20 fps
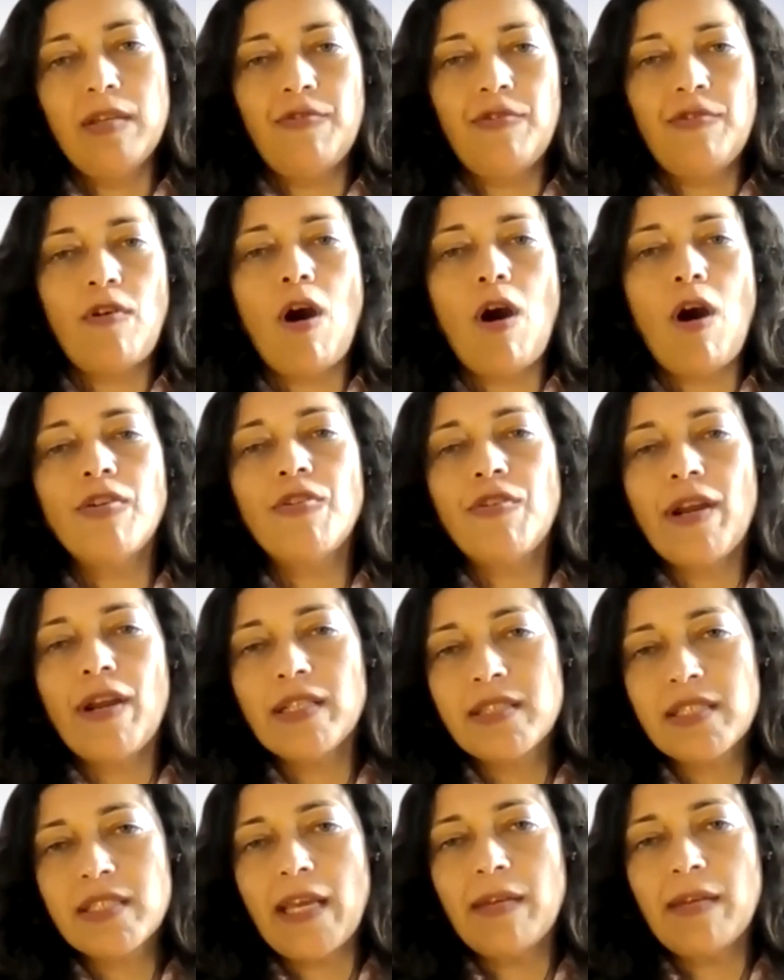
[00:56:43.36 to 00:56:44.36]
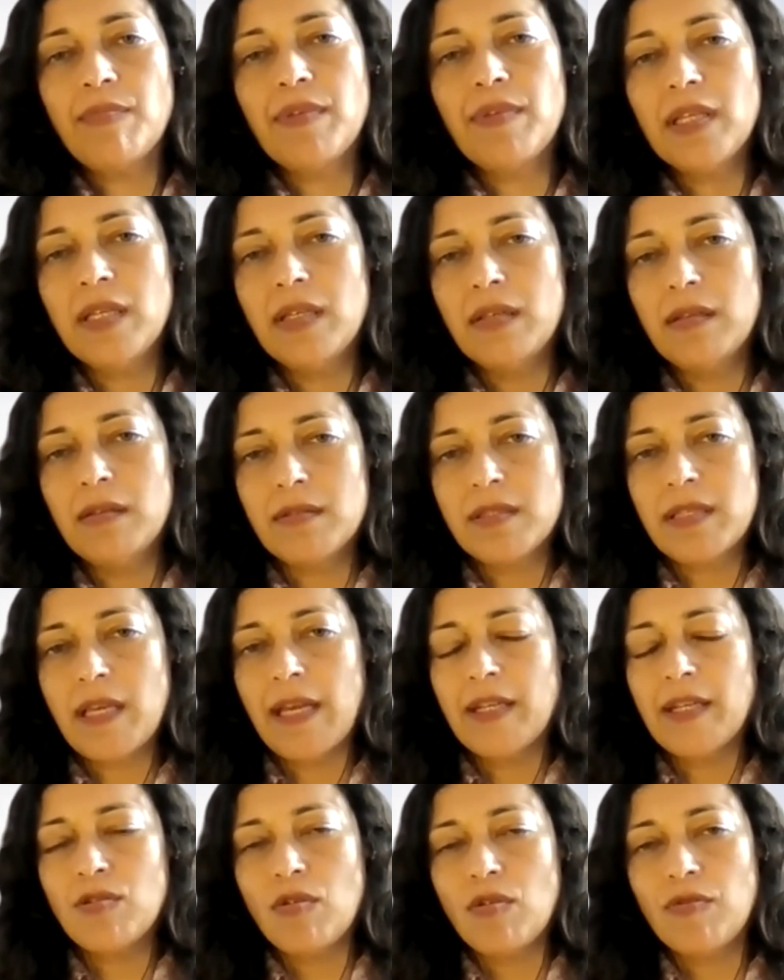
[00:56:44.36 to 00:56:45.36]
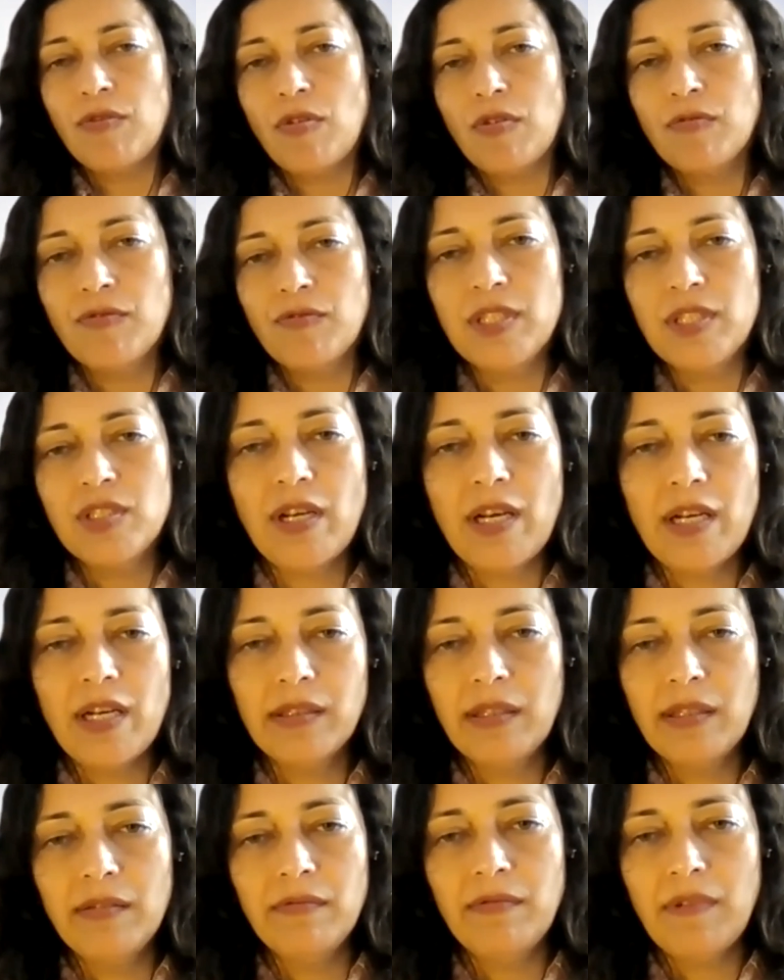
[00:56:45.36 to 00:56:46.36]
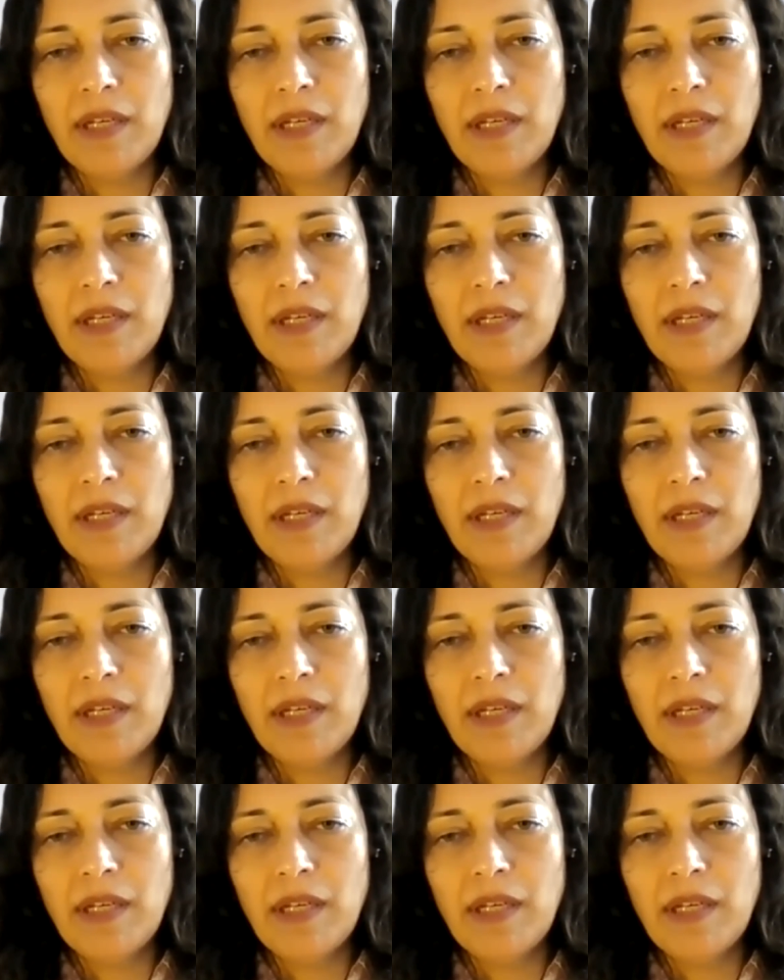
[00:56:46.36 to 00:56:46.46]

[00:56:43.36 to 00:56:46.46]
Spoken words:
If contracts can be signed off on WeChat, then why